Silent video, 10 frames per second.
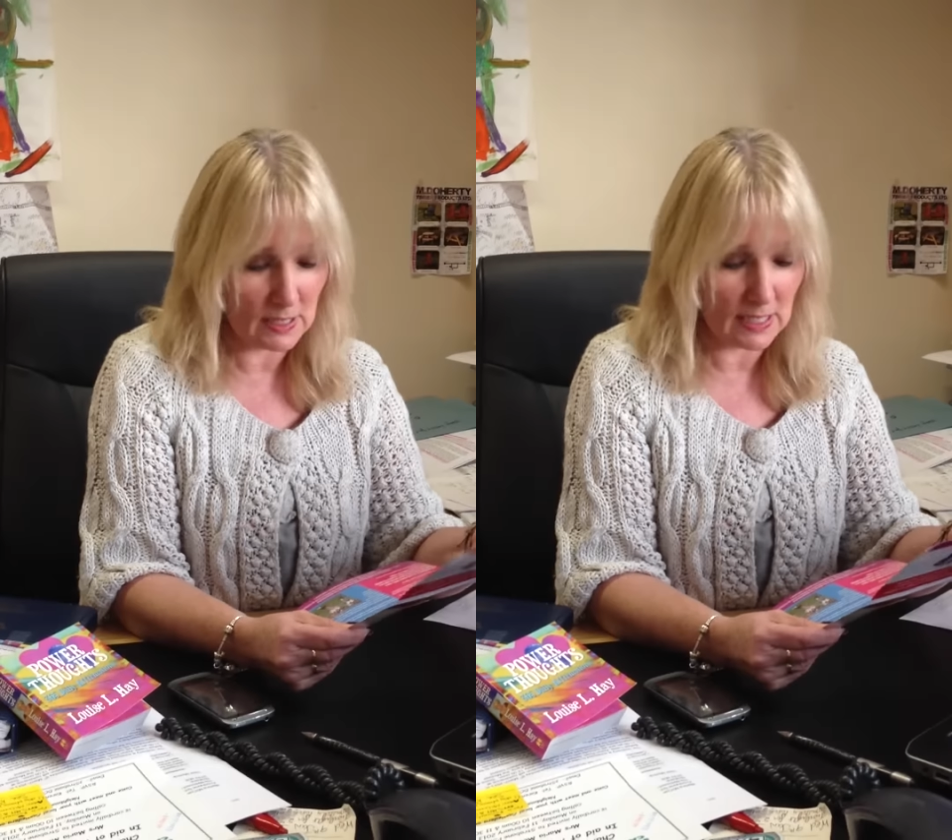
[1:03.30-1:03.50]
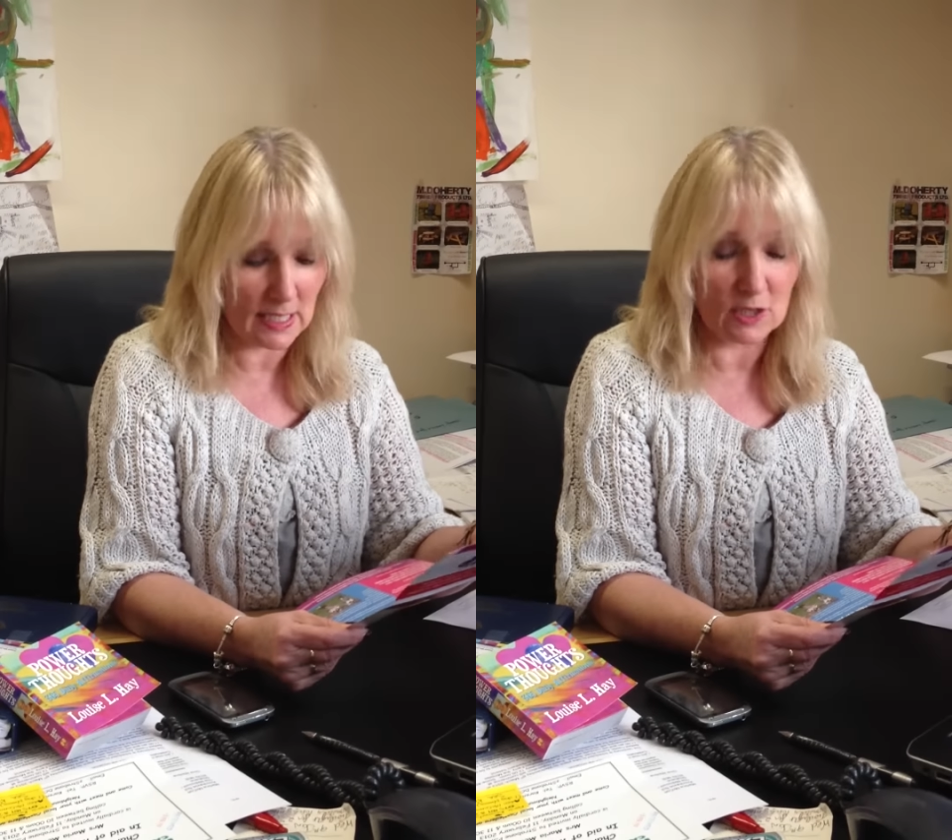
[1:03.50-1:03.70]

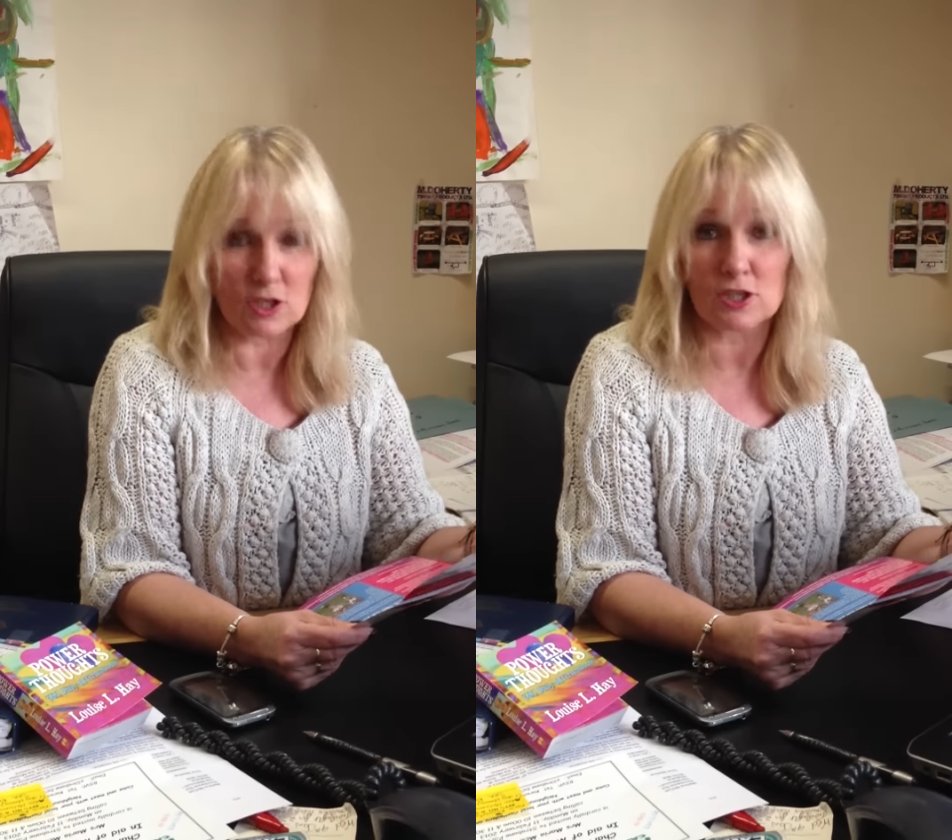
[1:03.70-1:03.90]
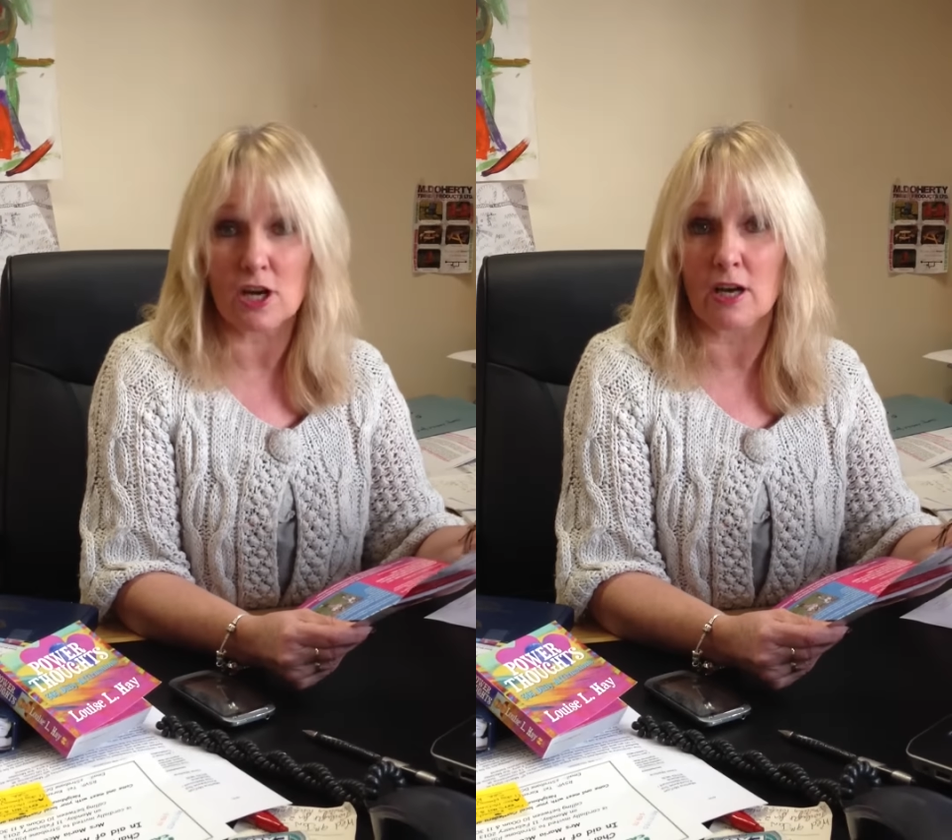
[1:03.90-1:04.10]
see
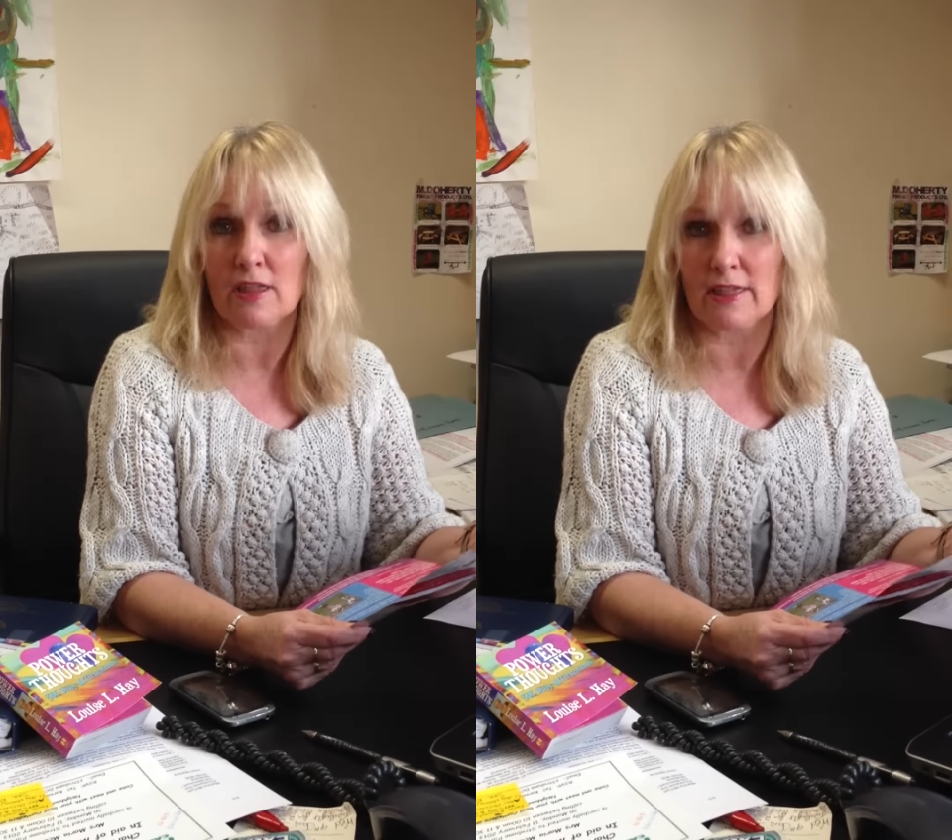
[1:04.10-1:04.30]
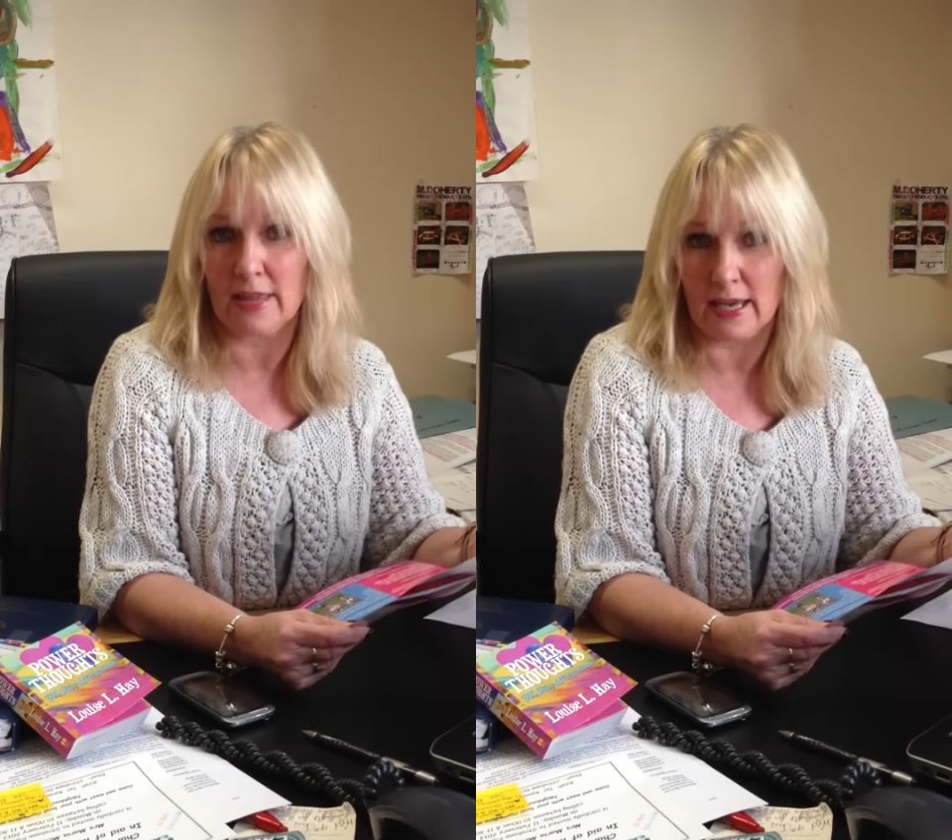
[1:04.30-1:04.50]
just how
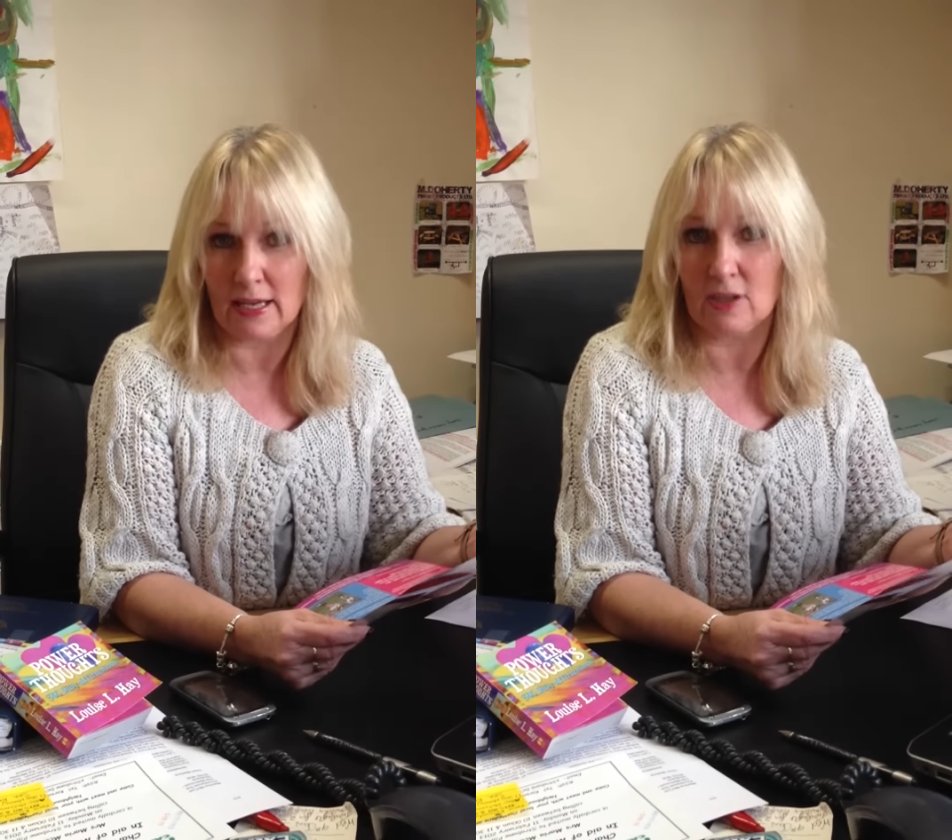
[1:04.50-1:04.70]
they